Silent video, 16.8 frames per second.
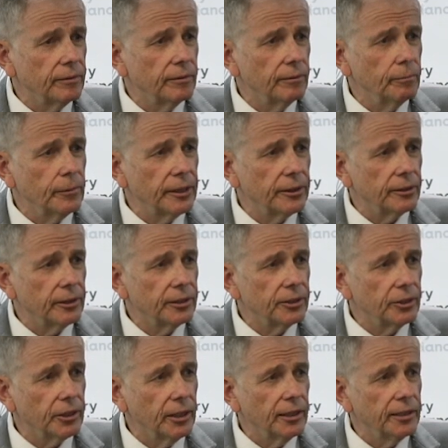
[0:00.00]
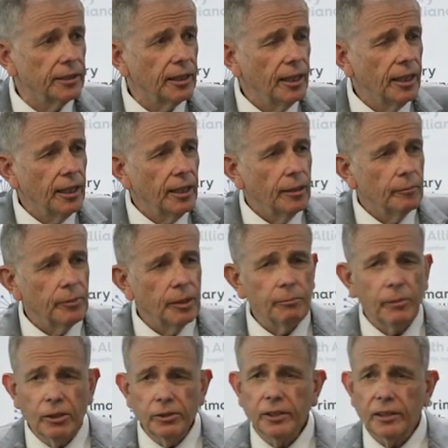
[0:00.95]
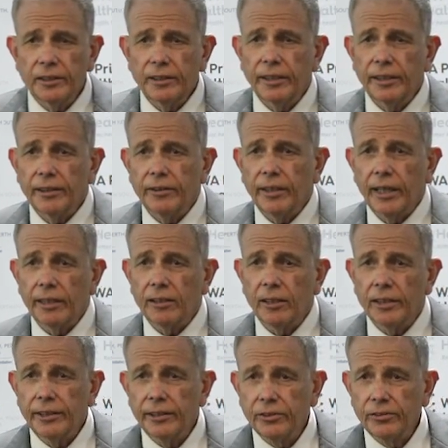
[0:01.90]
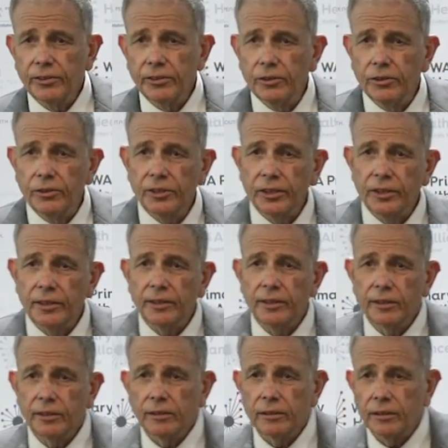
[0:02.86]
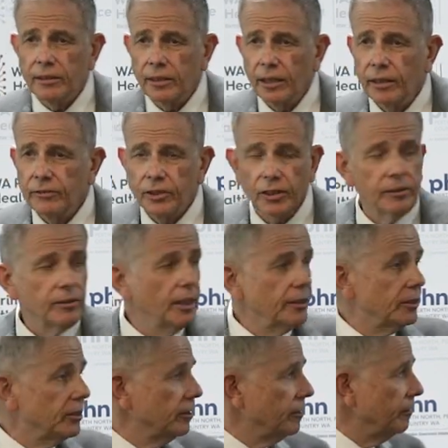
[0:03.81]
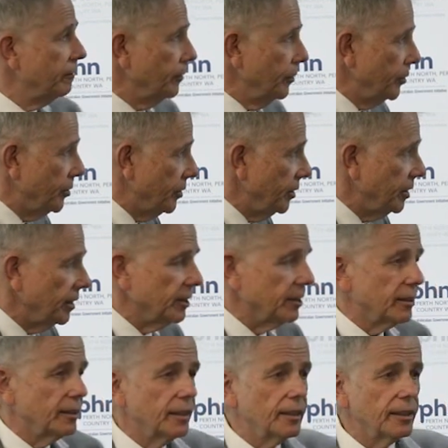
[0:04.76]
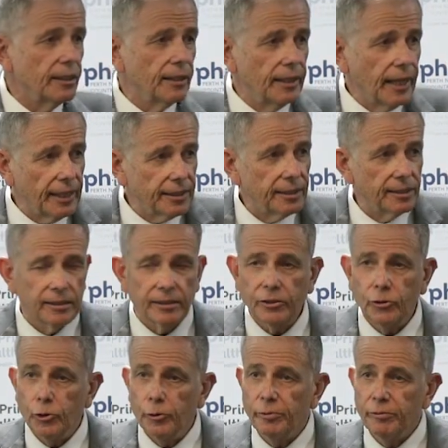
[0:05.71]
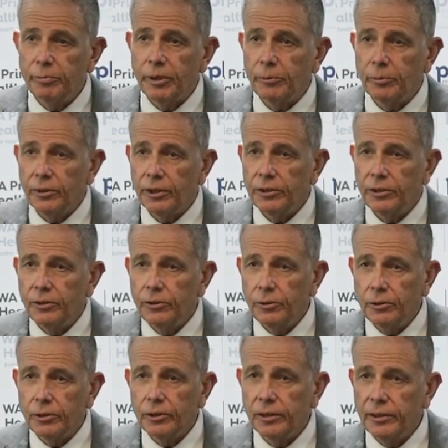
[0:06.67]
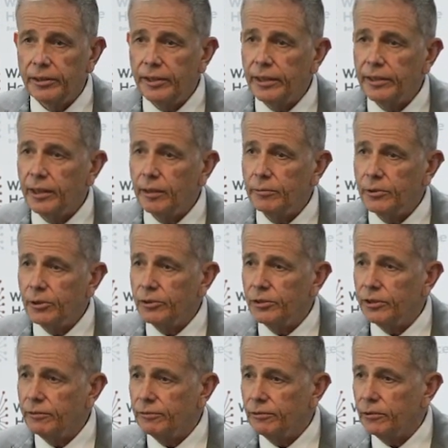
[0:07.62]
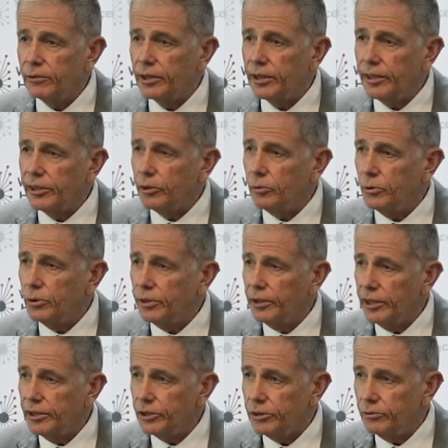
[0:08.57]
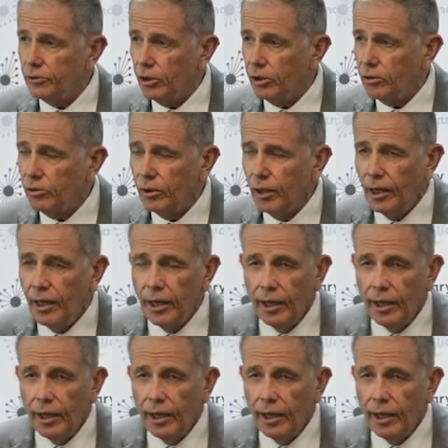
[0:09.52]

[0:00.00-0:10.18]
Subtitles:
medically trained, but mostly they're allied health and nursing staff. So that's the first thing, is that's the group of people that you usually end up using for the care coordination role.